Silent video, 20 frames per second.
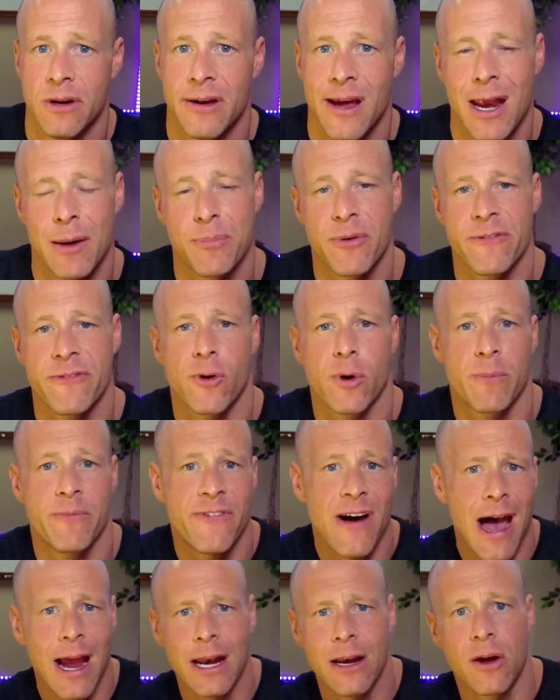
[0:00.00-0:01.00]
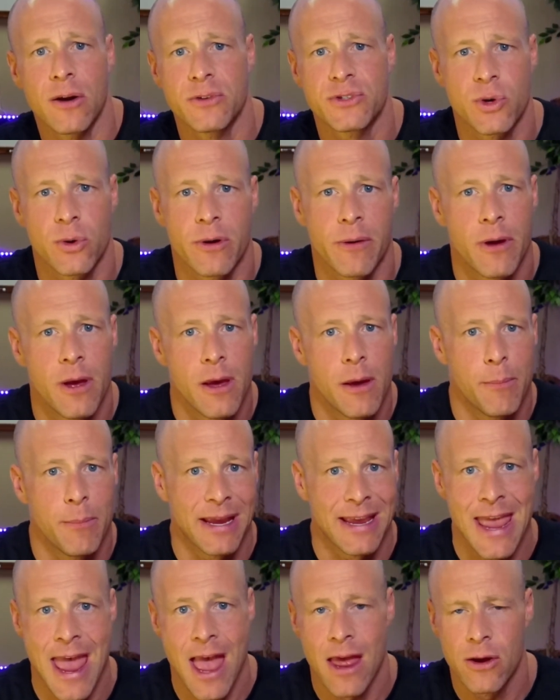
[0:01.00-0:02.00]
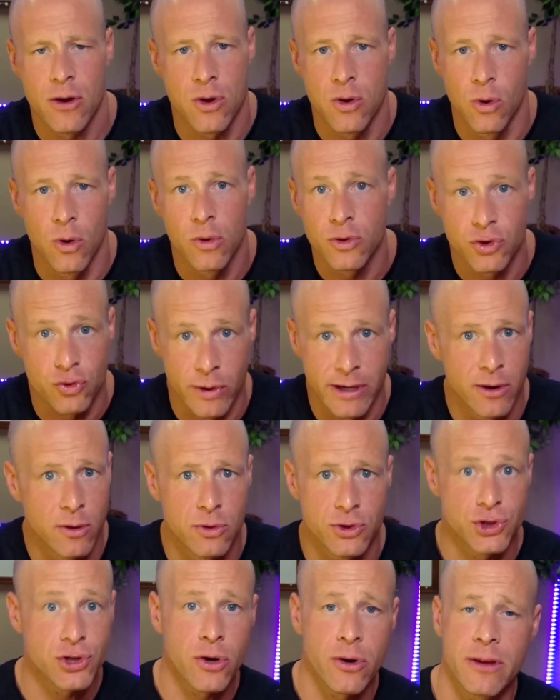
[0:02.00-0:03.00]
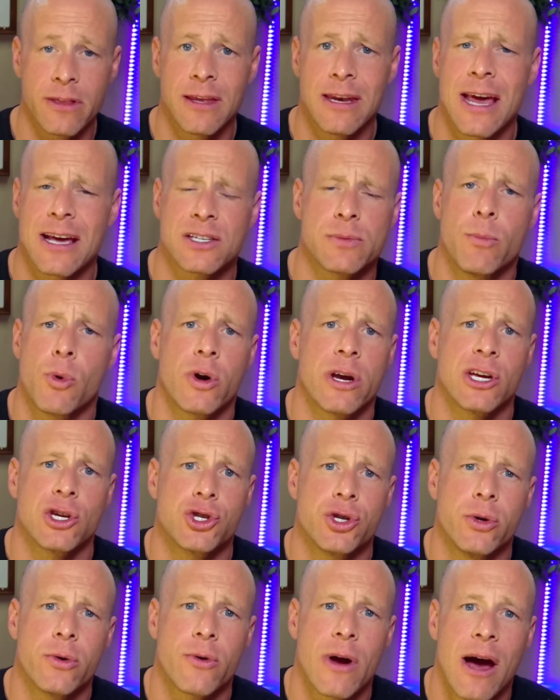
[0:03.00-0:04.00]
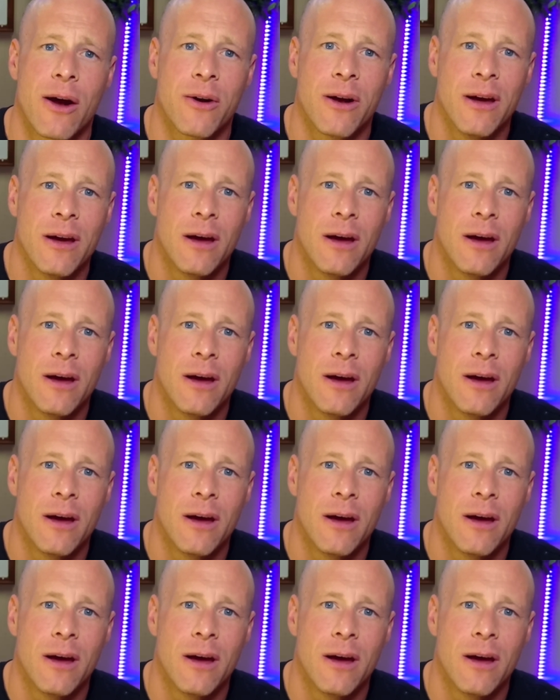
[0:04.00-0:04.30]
and perform fine on sort of mechanical drills during the next morning shoot around,